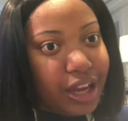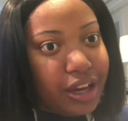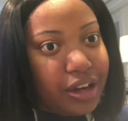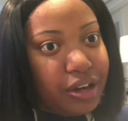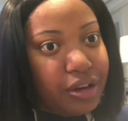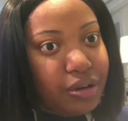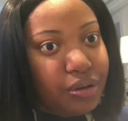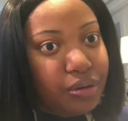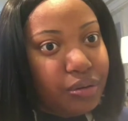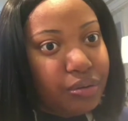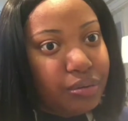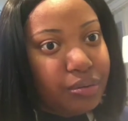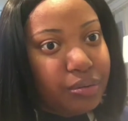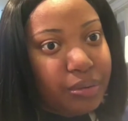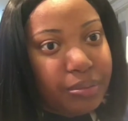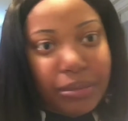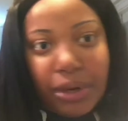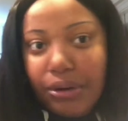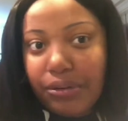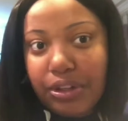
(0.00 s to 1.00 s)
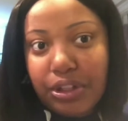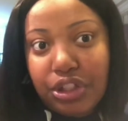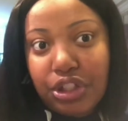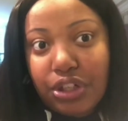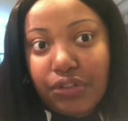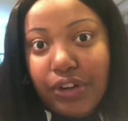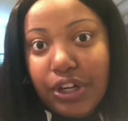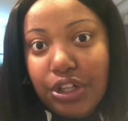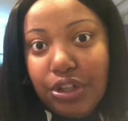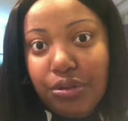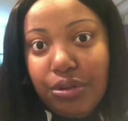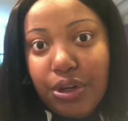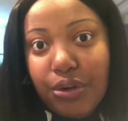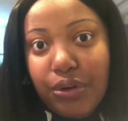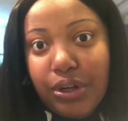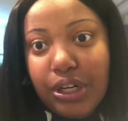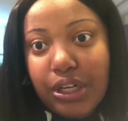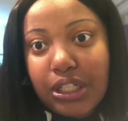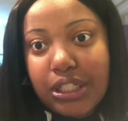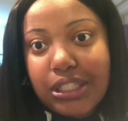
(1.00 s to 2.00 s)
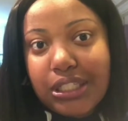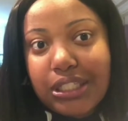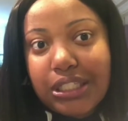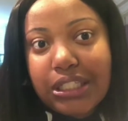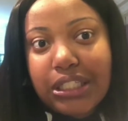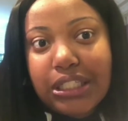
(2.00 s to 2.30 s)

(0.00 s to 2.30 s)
I know. I'm not really sure if I do know it,